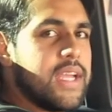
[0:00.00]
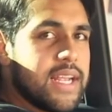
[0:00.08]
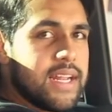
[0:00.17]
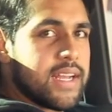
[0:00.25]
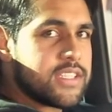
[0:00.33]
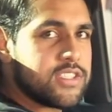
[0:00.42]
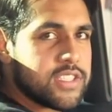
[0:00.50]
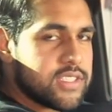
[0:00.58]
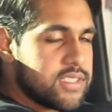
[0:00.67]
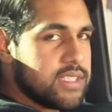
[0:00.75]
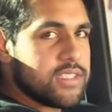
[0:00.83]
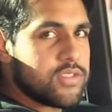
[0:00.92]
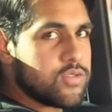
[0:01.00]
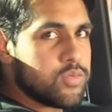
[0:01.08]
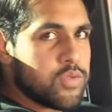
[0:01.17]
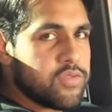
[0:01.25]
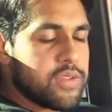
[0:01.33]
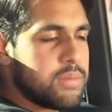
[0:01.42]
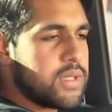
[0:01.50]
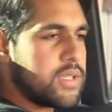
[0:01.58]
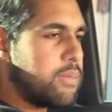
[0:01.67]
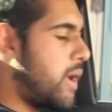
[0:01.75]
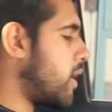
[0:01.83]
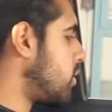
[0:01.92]
electric seats to move them at
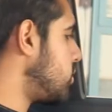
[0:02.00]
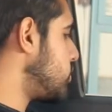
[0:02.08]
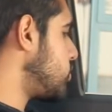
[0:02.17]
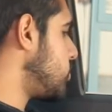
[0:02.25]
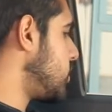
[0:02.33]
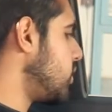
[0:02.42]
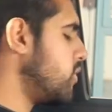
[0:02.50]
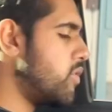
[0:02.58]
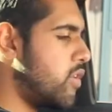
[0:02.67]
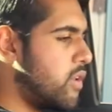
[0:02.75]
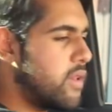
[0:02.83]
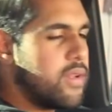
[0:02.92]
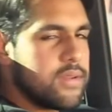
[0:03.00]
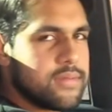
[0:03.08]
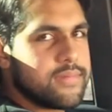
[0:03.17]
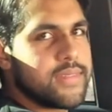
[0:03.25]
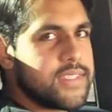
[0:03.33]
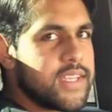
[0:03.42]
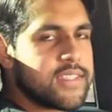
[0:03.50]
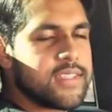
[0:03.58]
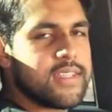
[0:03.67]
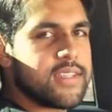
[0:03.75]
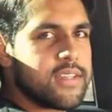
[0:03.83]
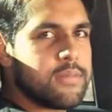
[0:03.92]
the back also, but overall it's
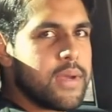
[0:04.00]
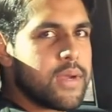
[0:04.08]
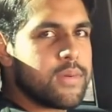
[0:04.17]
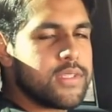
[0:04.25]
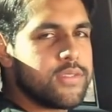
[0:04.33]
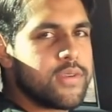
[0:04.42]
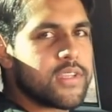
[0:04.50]
excellent at the back. What did you